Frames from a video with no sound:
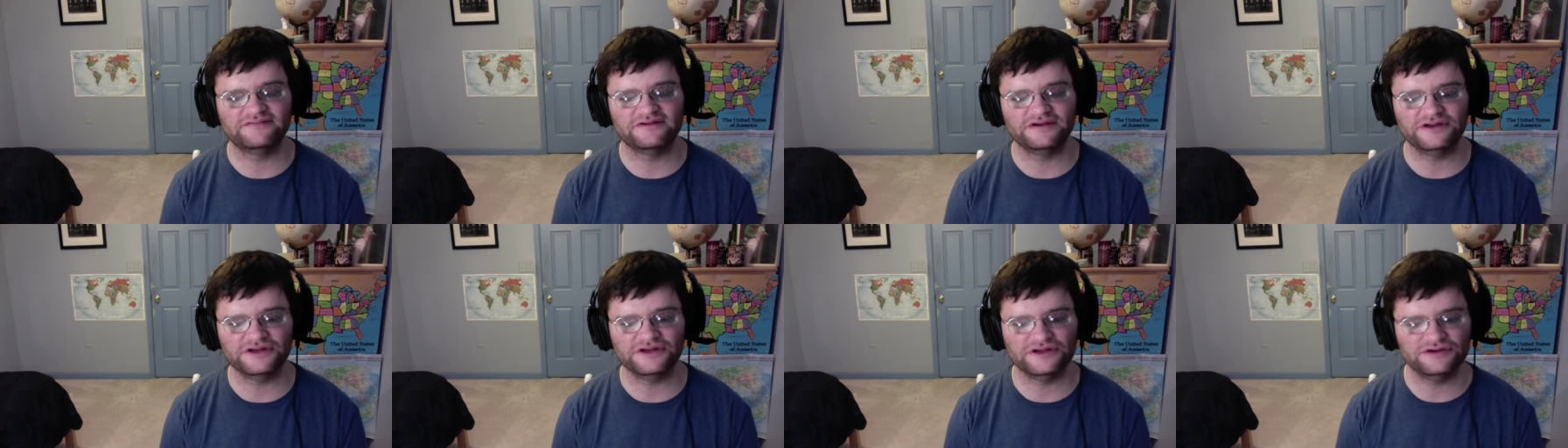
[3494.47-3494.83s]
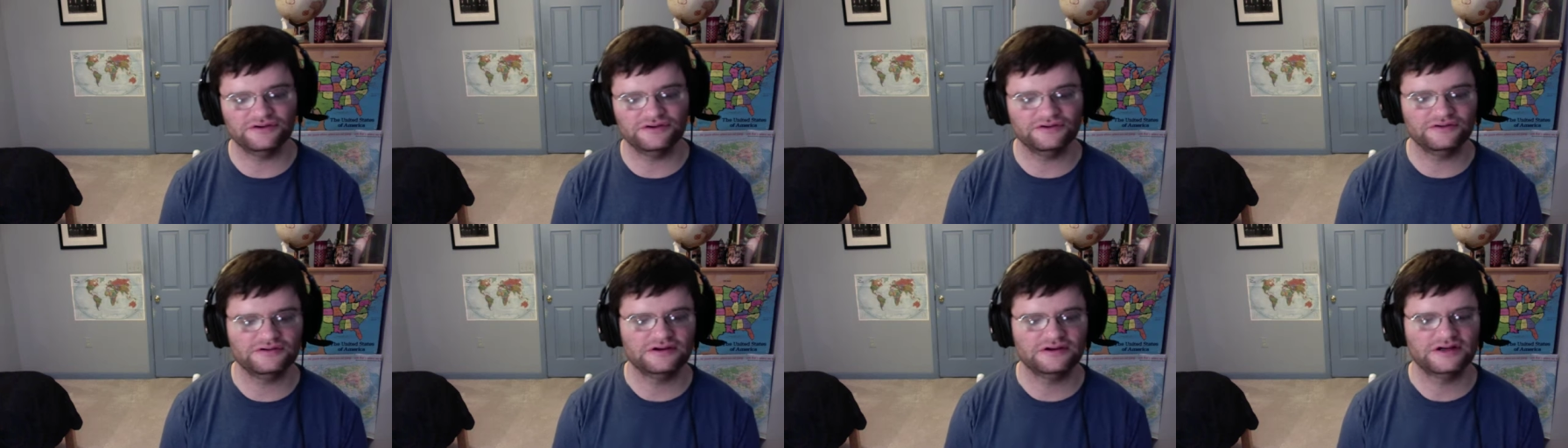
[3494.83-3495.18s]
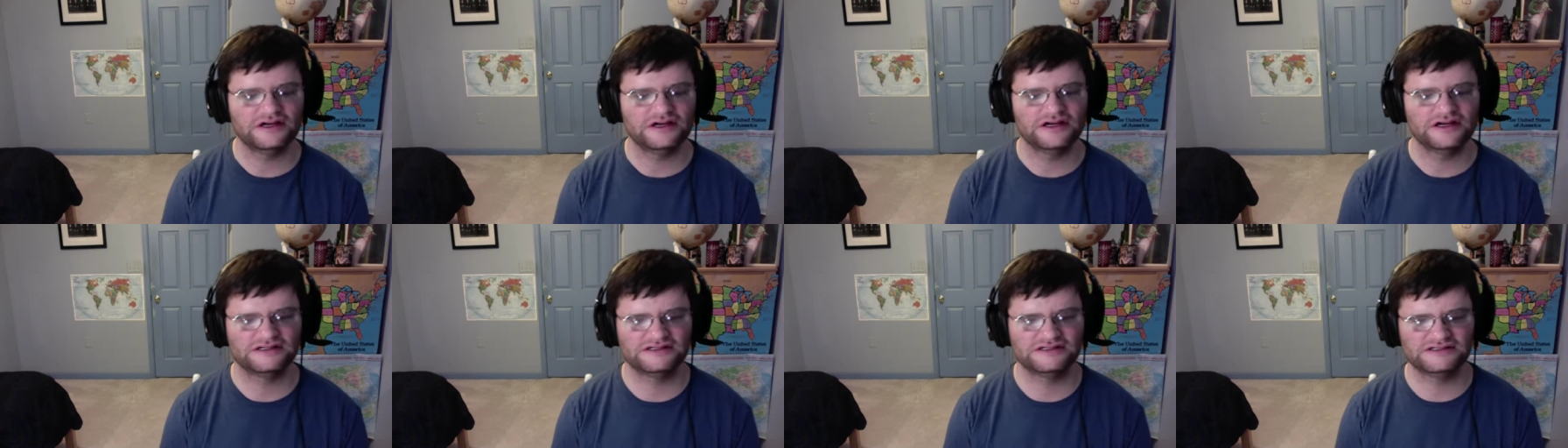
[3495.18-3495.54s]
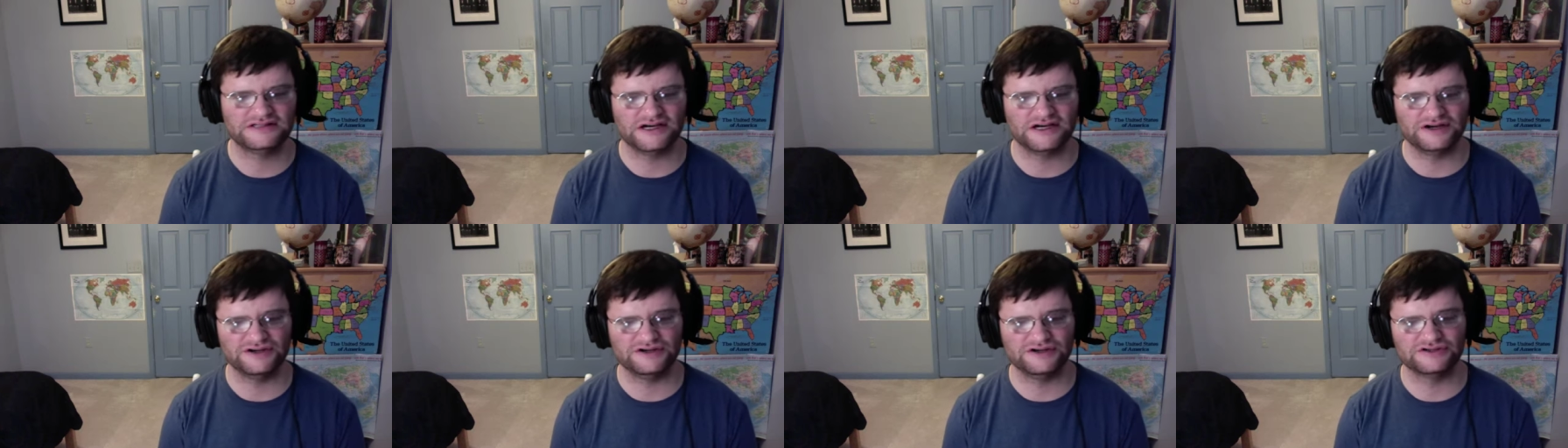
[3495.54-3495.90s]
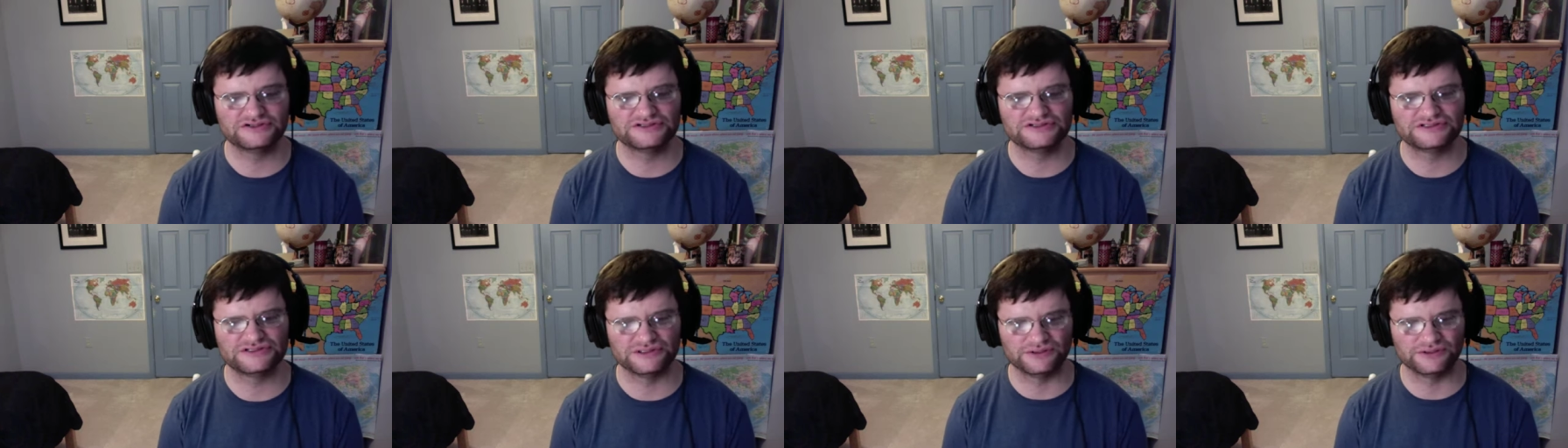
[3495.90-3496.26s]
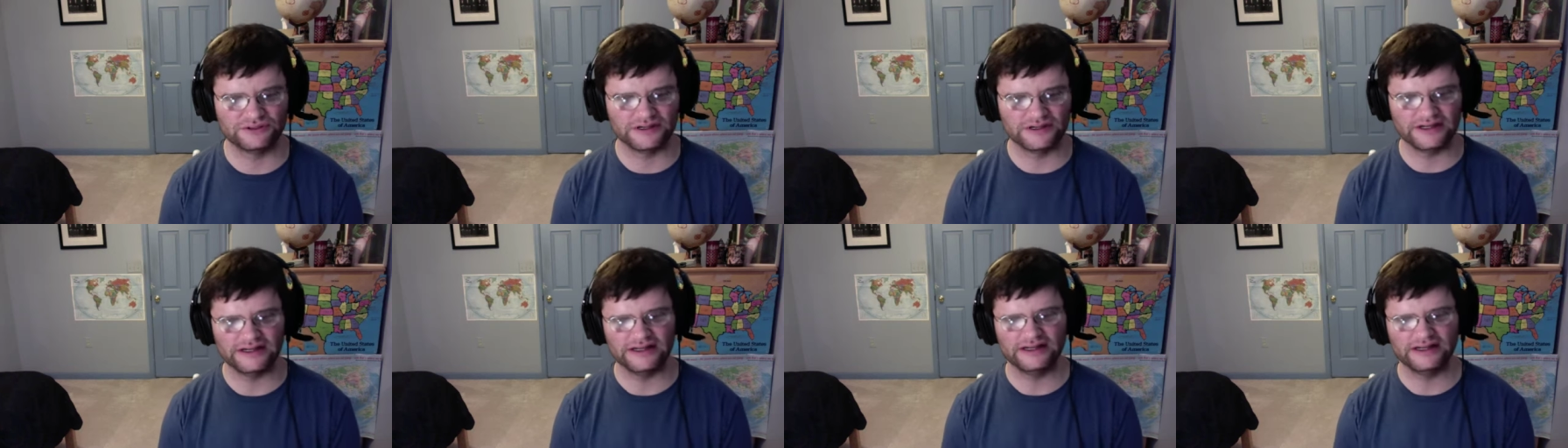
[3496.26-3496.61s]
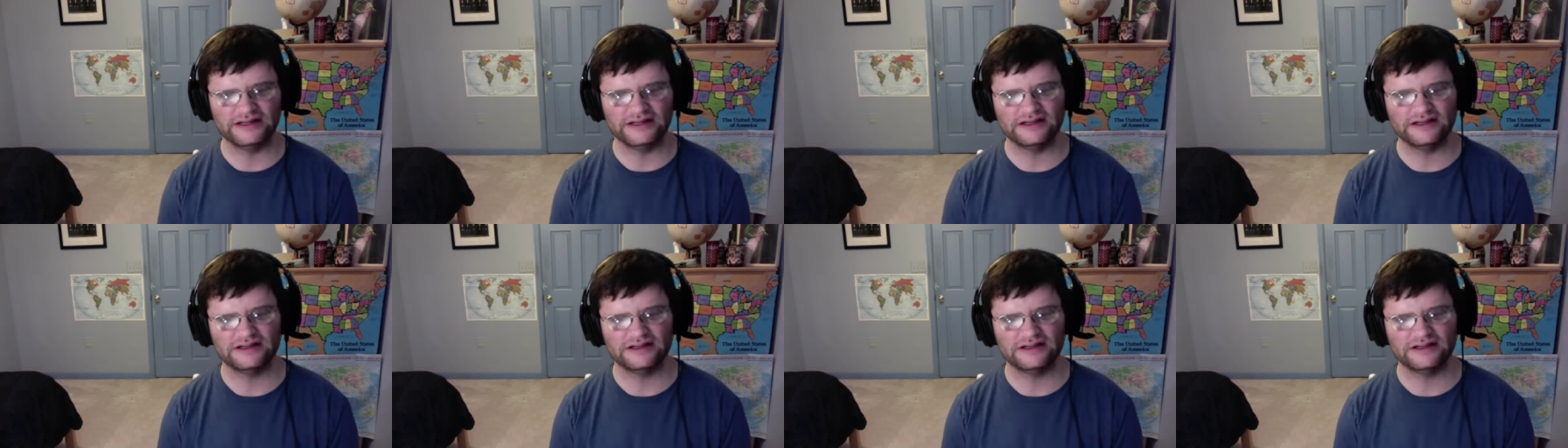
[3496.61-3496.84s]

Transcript: you to tell your story.